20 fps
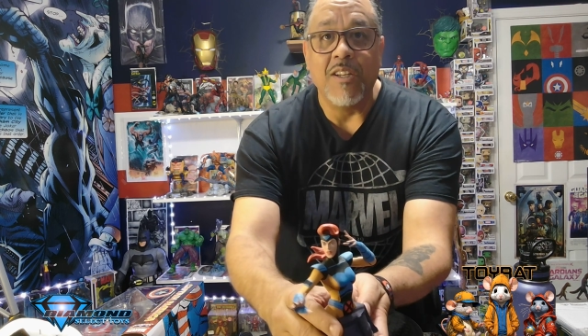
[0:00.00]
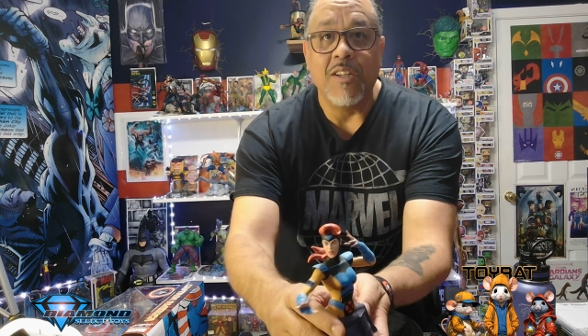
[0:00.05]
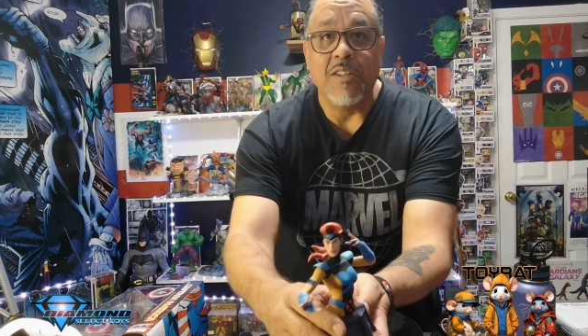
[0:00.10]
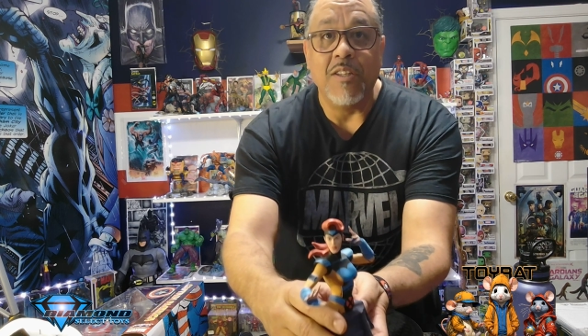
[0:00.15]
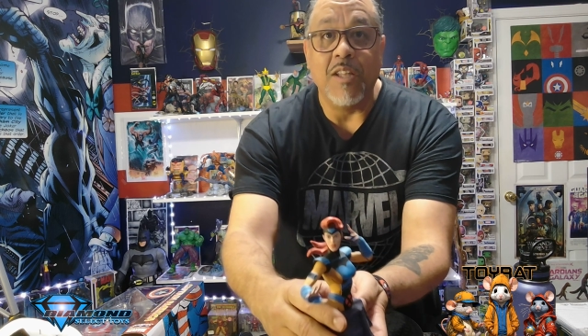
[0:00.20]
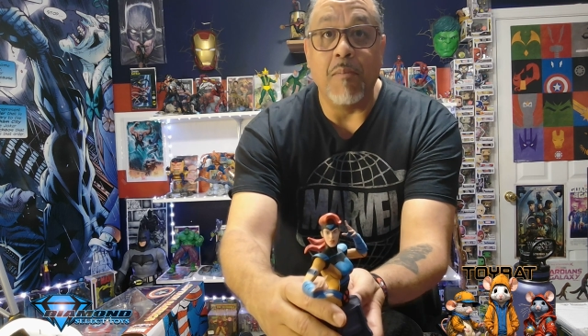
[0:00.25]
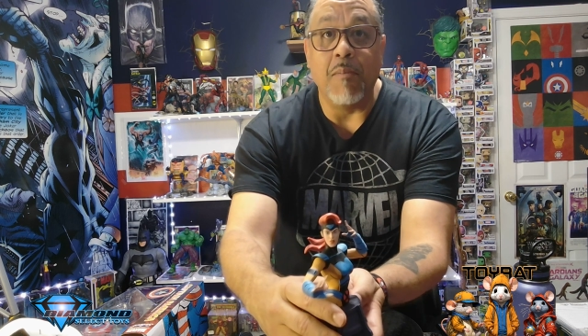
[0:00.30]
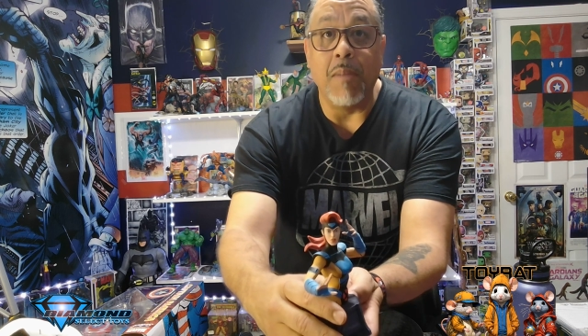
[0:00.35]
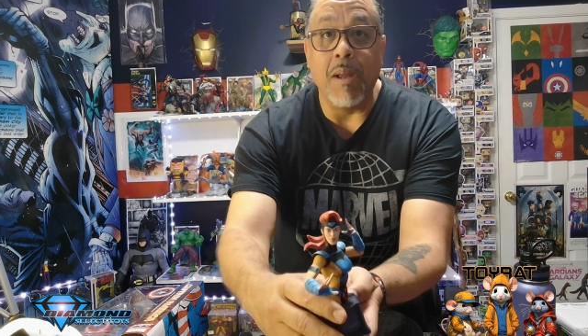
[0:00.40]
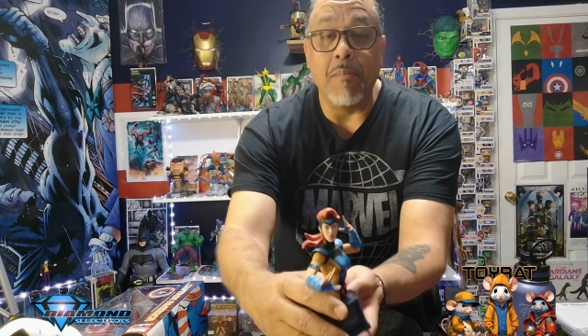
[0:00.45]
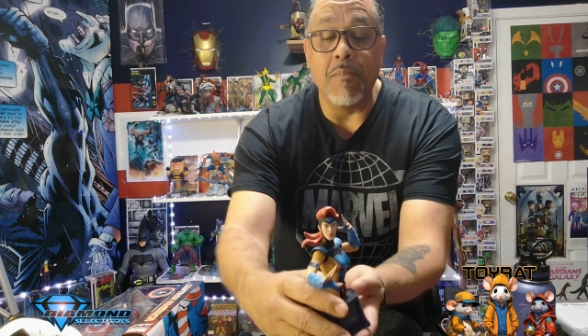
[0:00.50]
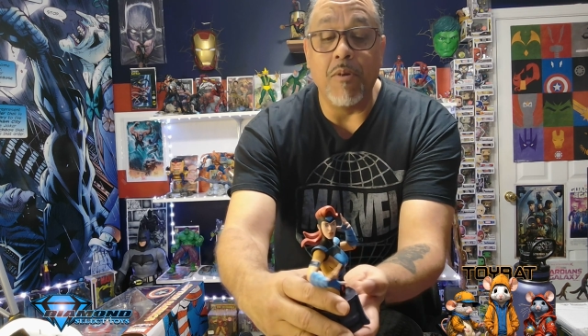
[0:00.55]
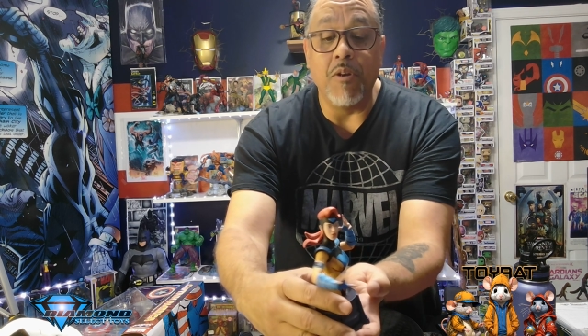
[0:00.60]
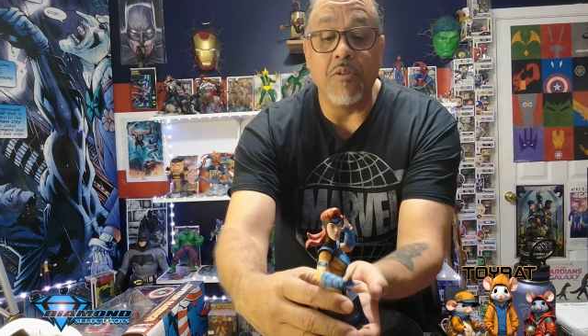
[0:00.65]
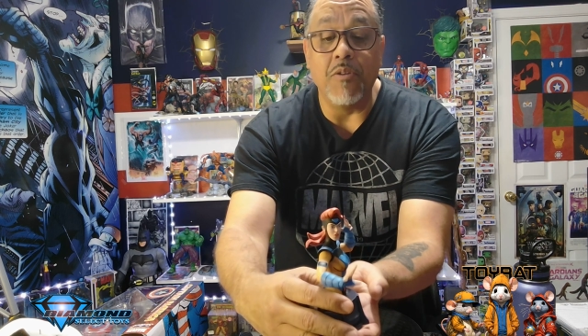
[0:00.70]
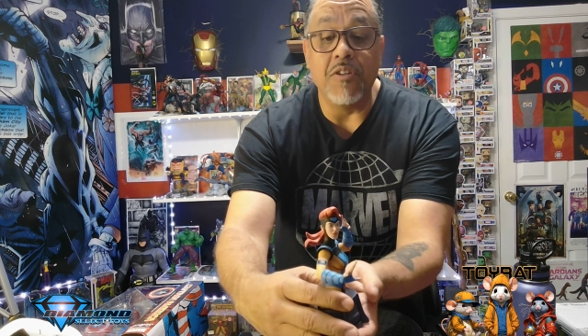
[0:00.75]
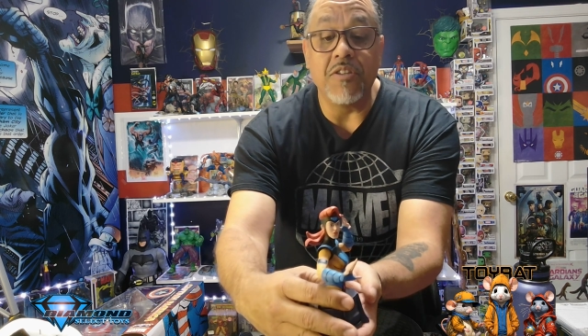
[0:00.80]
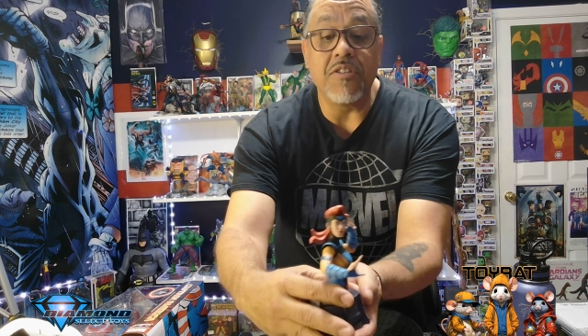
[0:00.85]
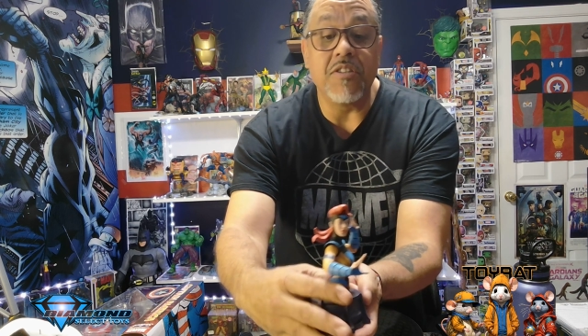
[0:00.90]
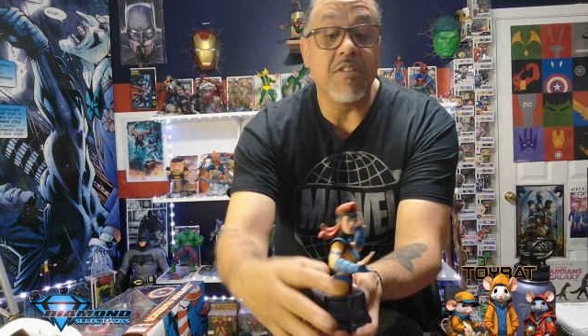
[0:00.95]
Now remember,
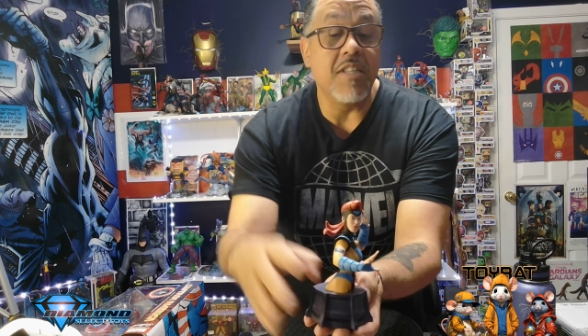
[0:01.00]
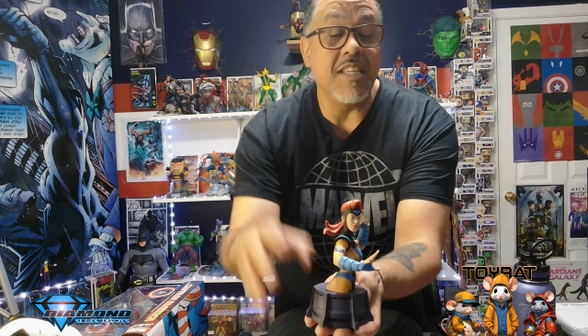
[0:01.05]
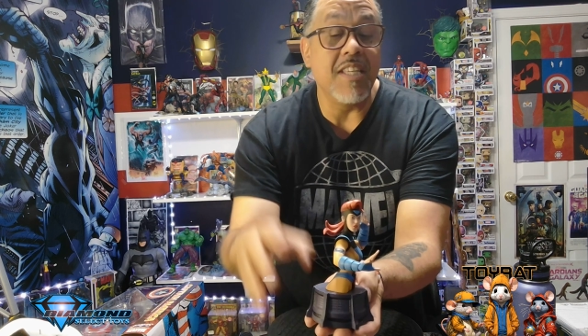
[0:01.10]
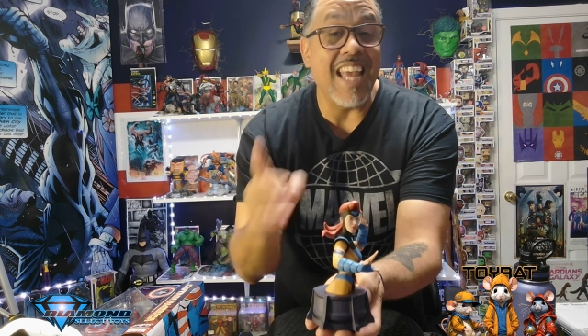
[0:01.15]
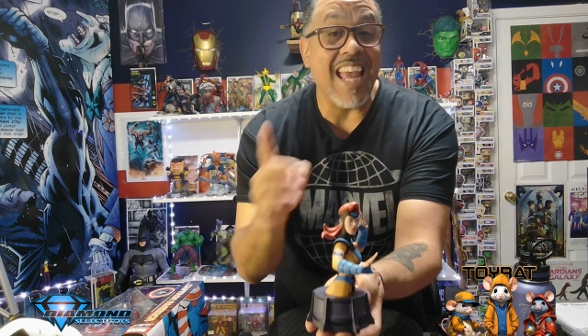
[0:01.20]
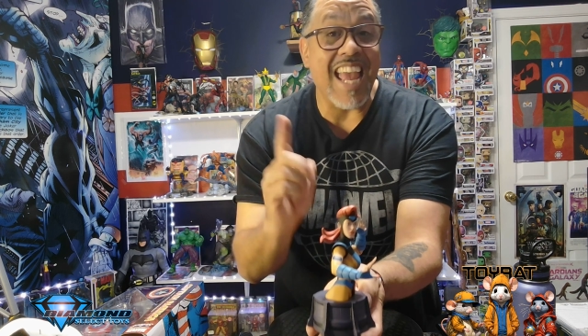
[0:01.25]
this is the